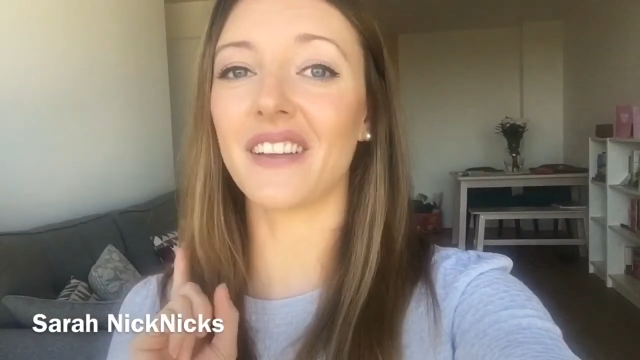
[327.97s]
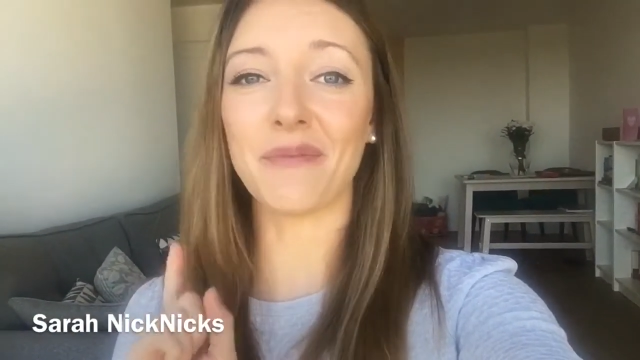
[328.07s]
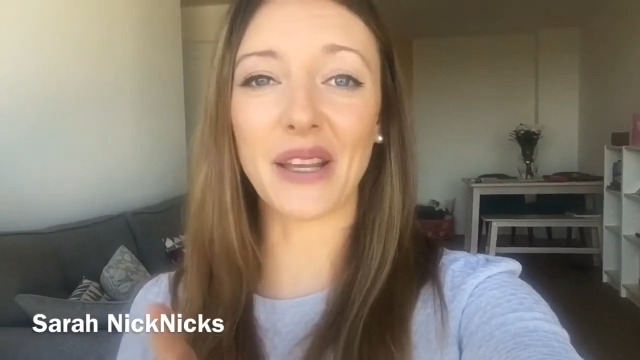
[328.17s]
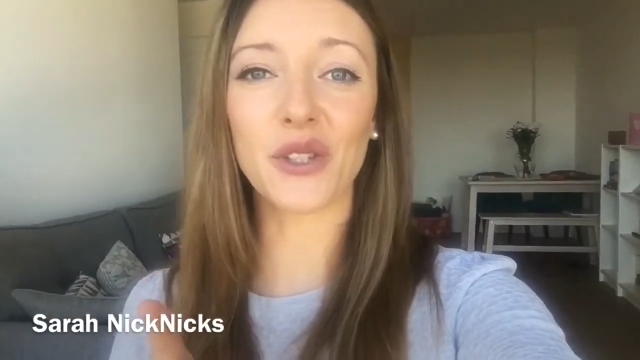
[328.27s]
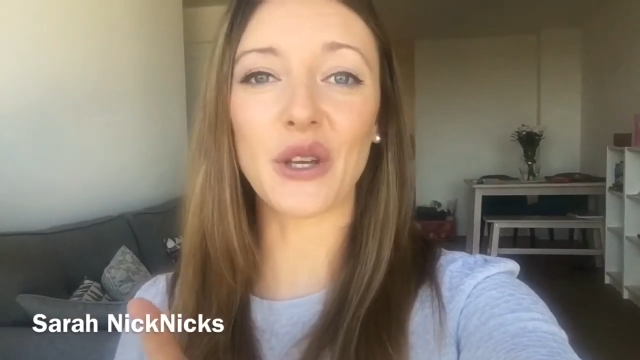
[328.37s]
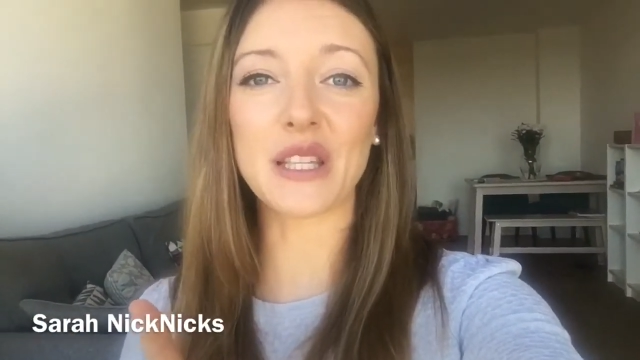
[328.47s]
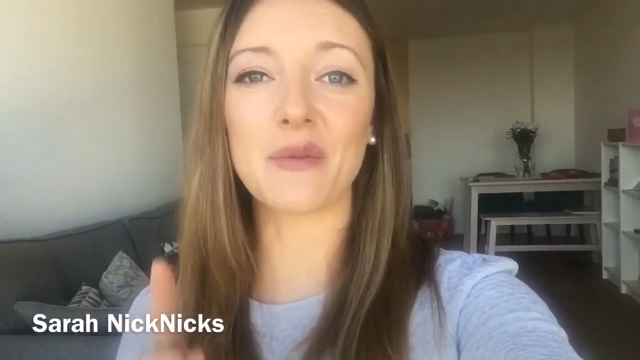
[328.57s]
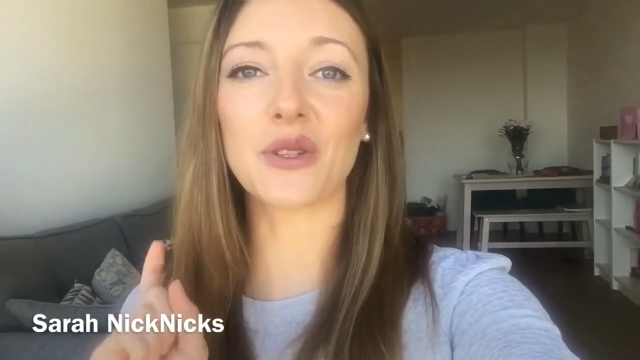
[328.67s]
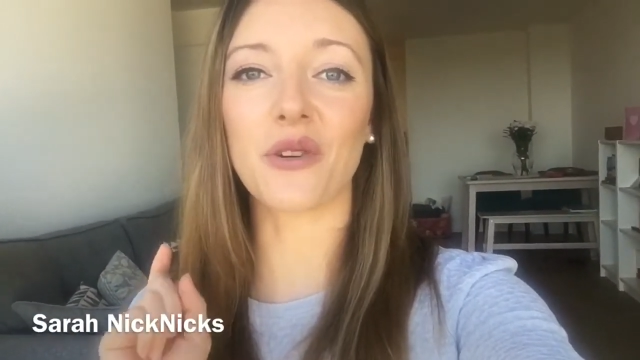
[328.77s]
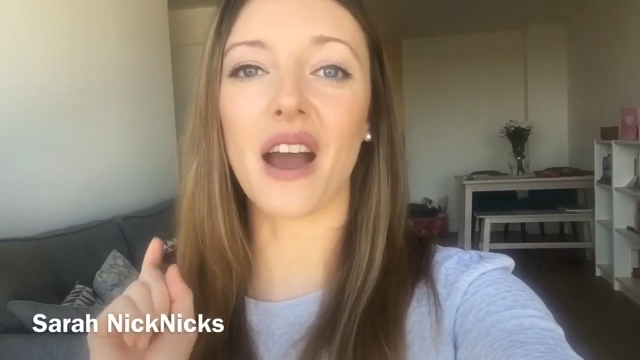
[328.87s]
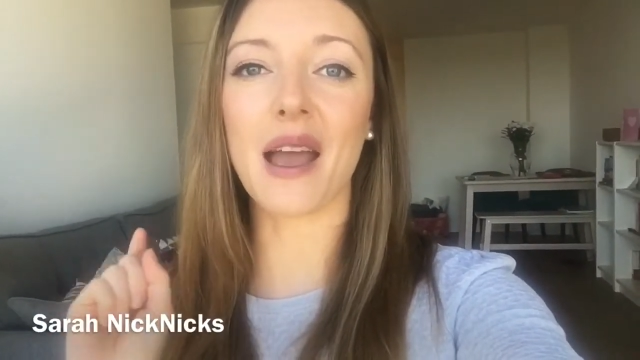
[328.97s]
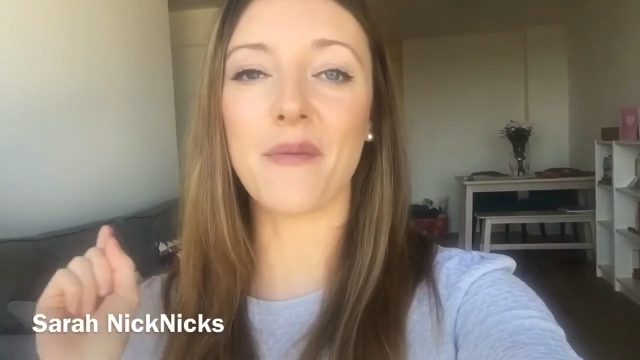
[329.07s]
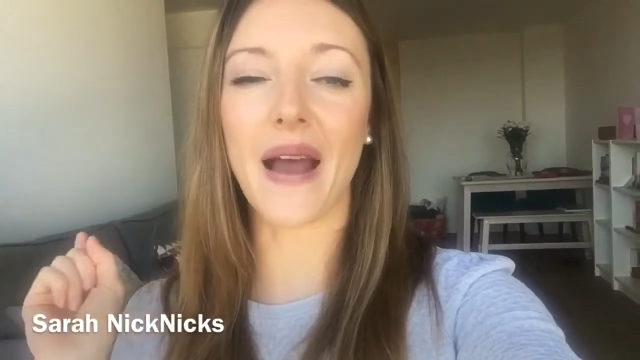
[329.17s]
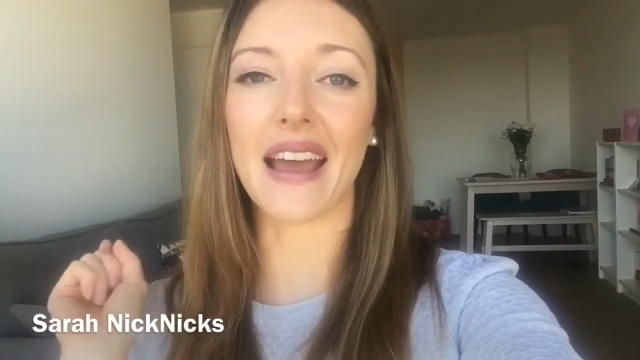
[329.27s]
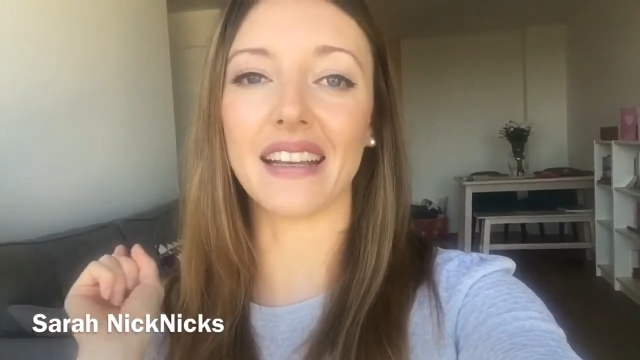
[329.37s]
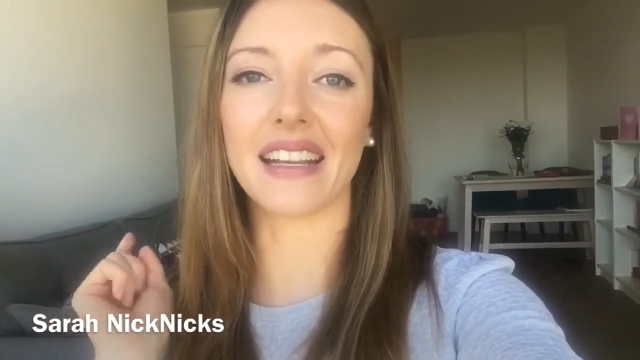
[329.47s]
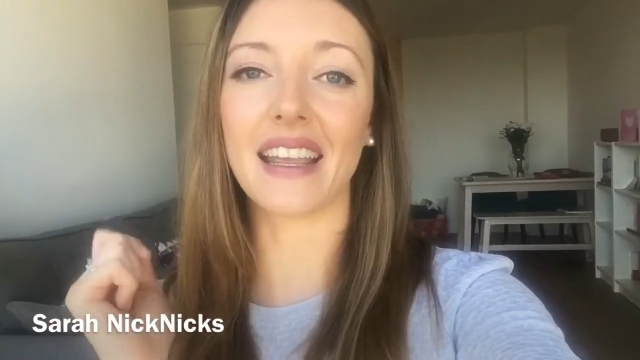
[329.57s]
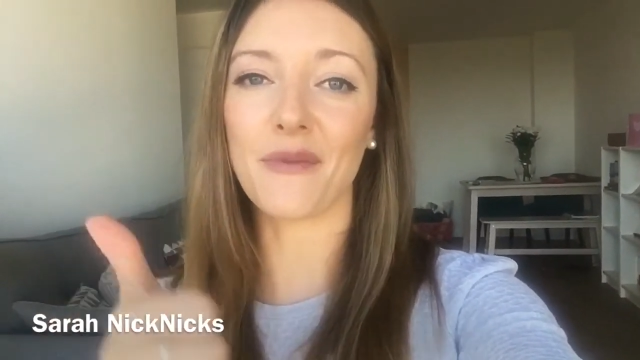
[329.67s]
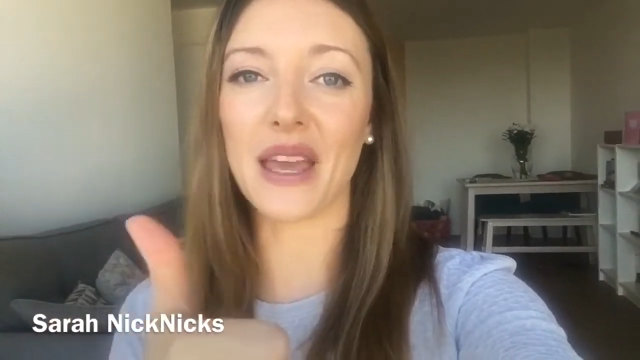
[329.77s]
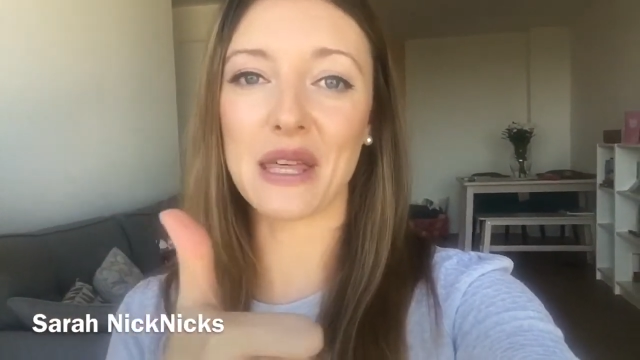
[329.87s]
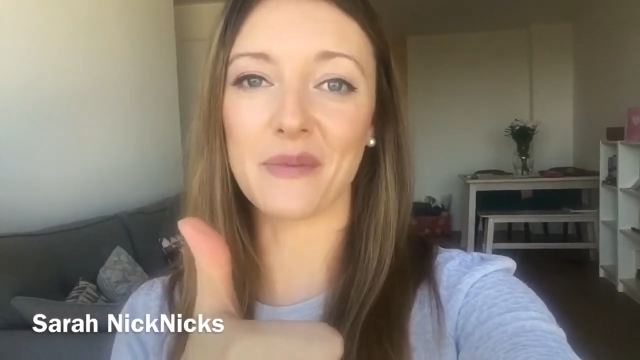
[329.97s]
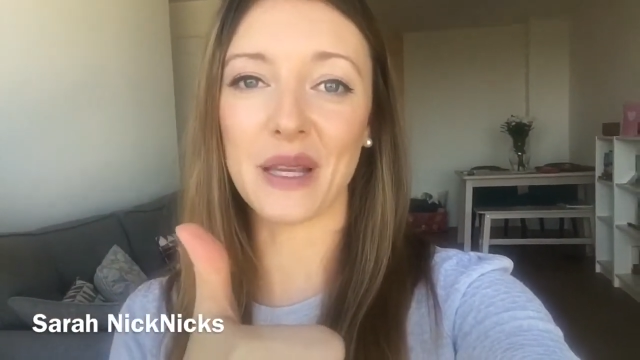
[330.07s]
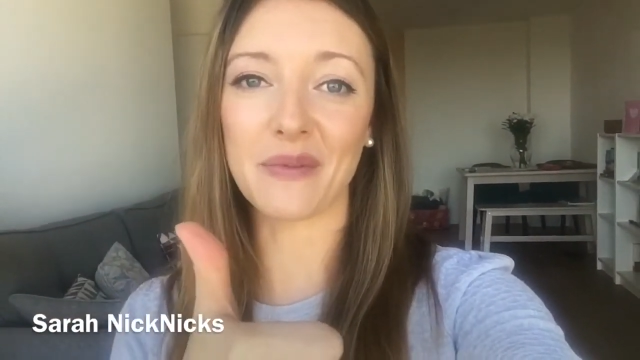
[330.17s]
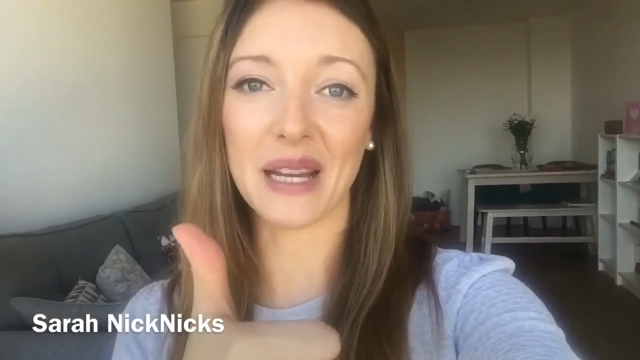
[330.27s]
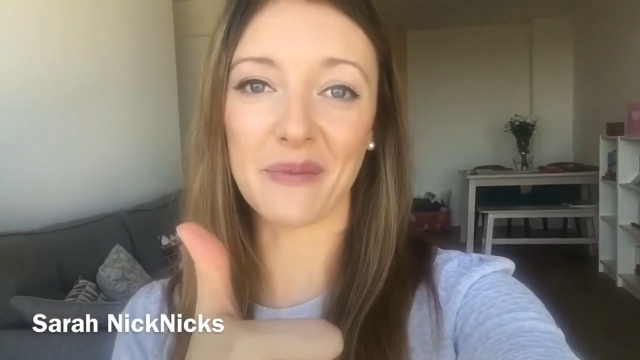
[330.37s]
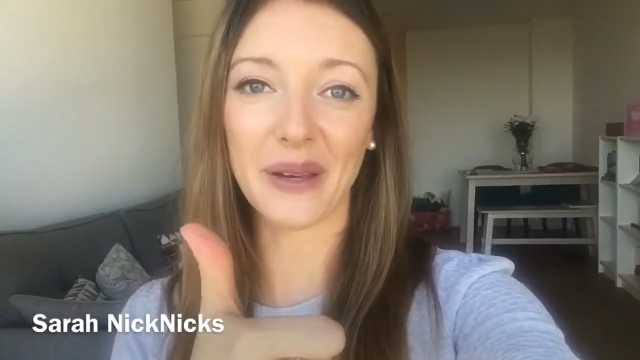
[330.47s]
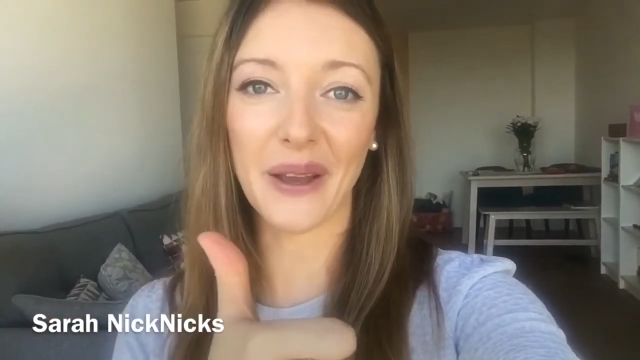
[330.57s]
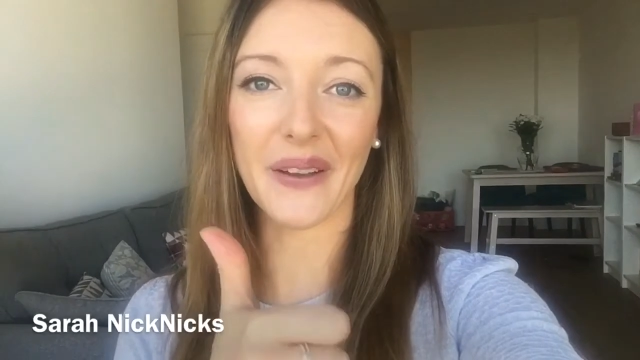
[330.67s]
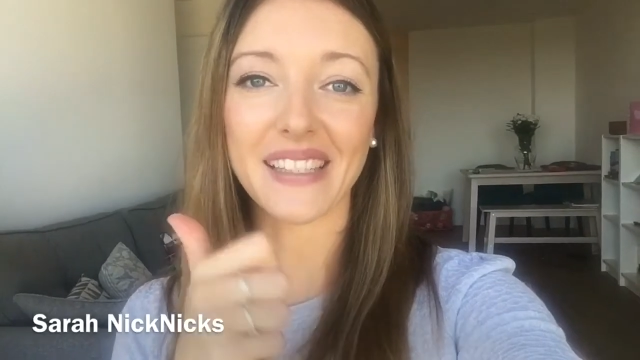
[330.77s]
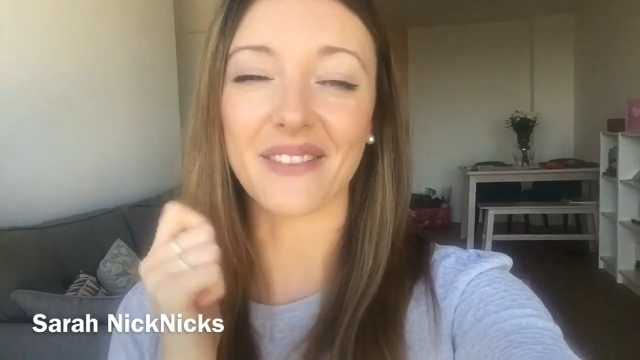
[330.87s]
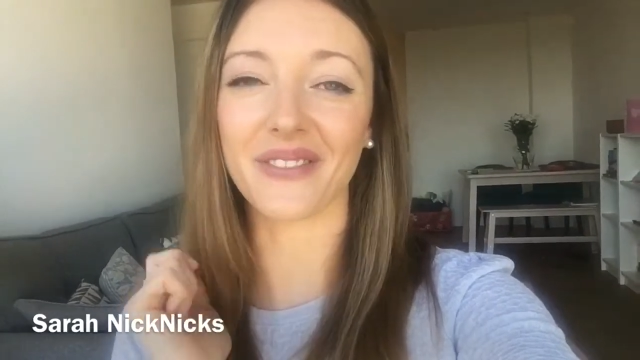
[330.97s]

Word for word: make sure you subscribe and give me a thumbs up down below because it